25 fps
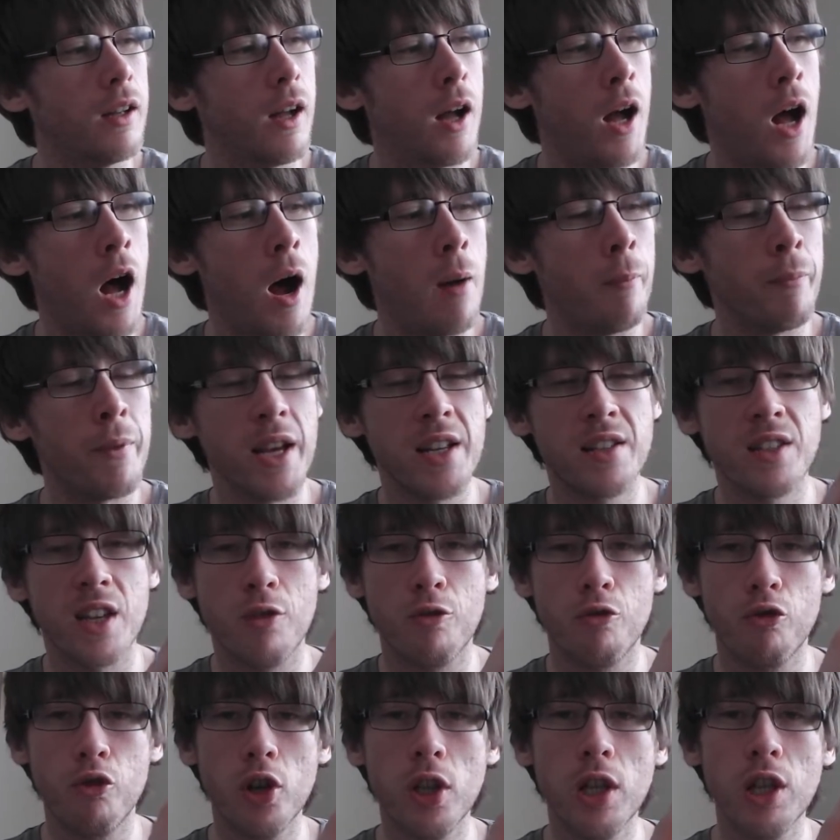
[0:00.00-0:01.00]
It's
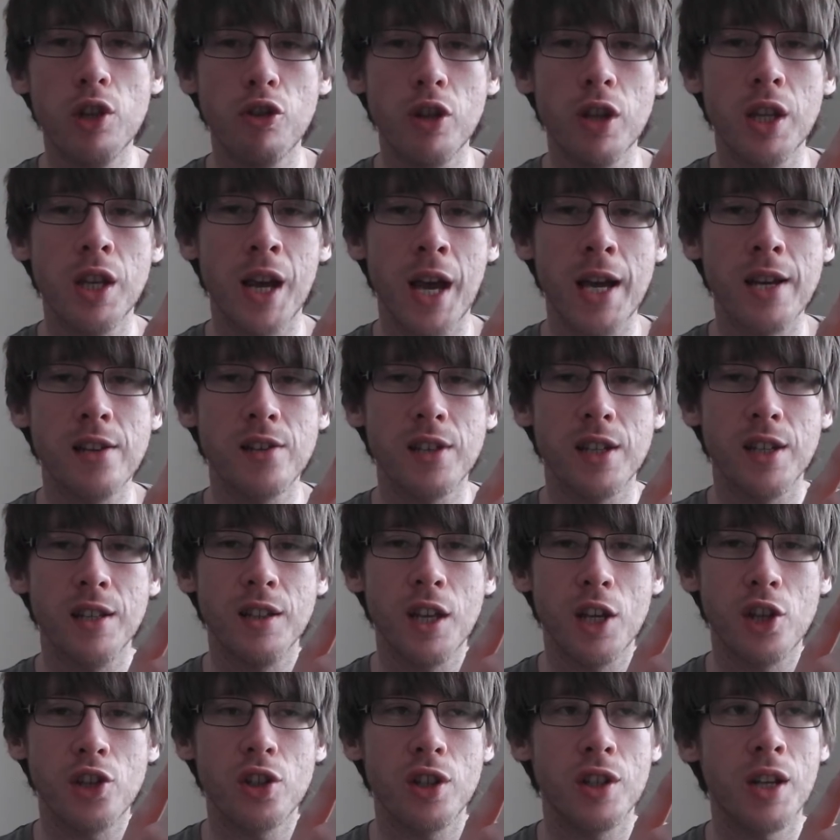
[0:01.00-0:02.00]
in really, really nice
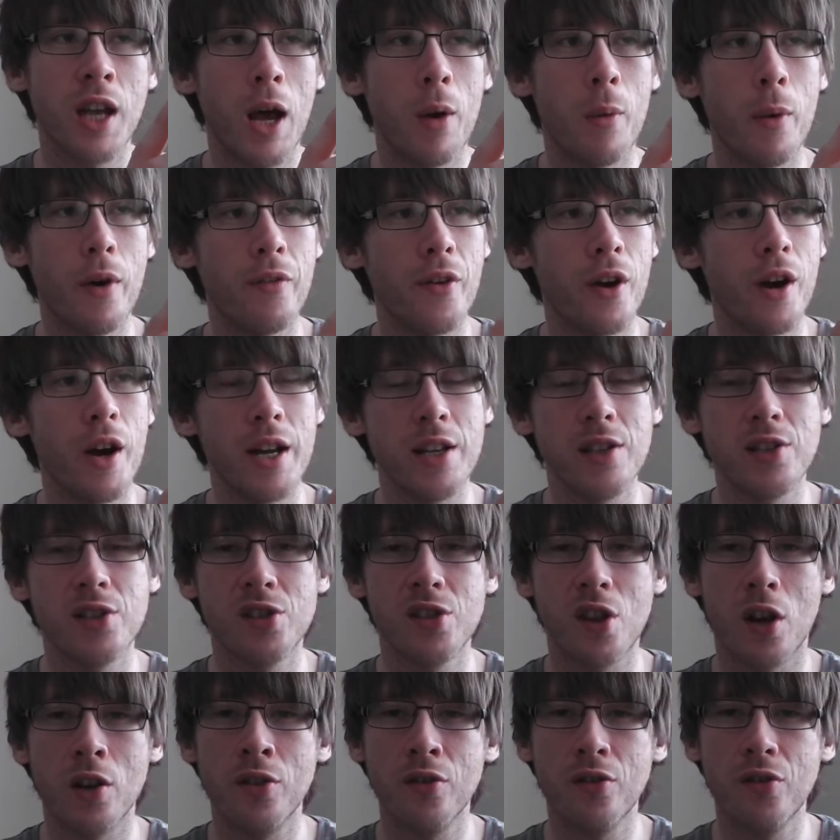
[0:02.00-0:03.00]
condition. However, it's
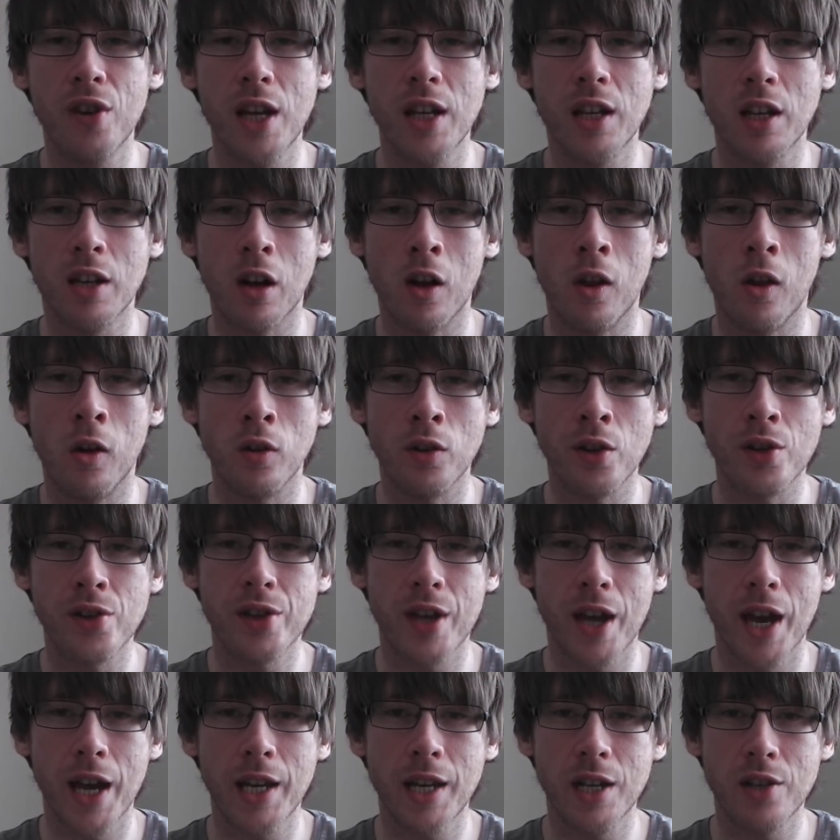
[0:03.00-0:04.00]
sun faded along the
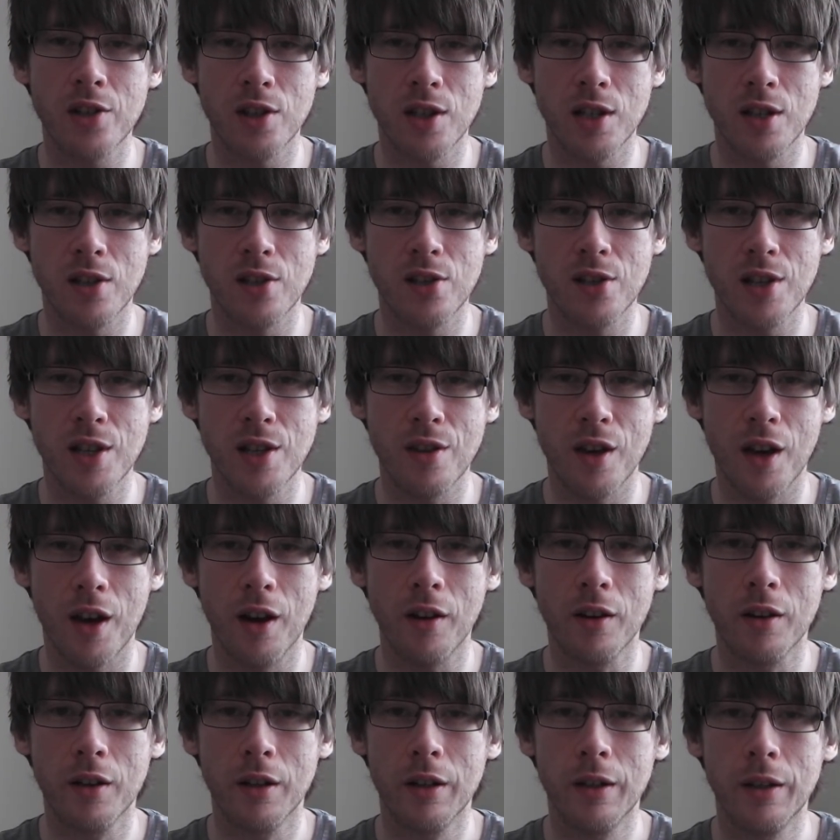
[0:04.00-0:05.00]
side, as you can see
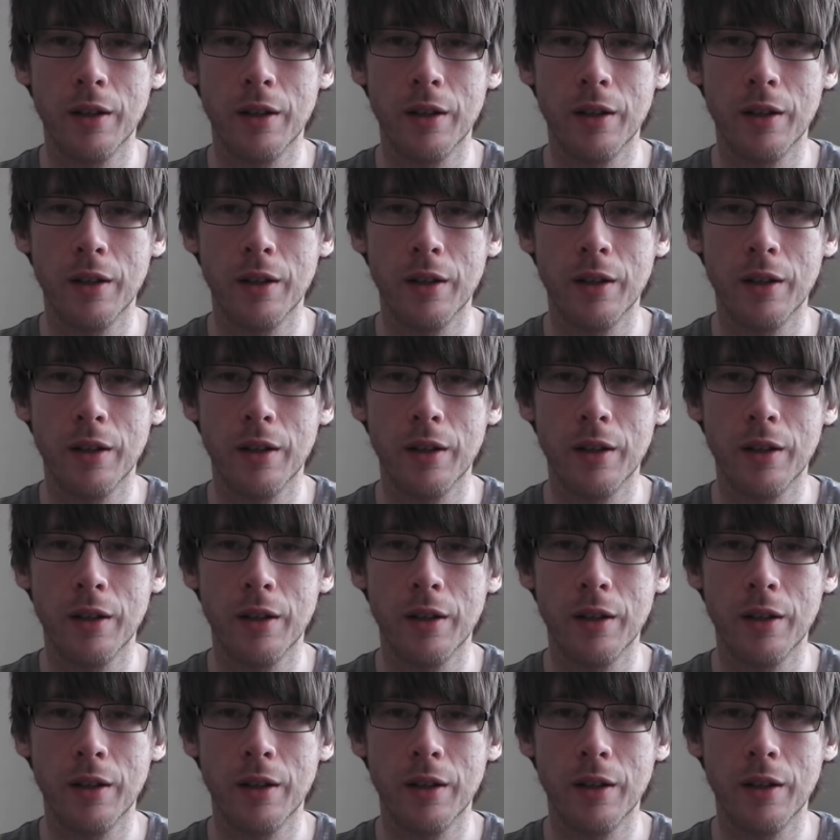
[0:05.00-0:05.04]
there.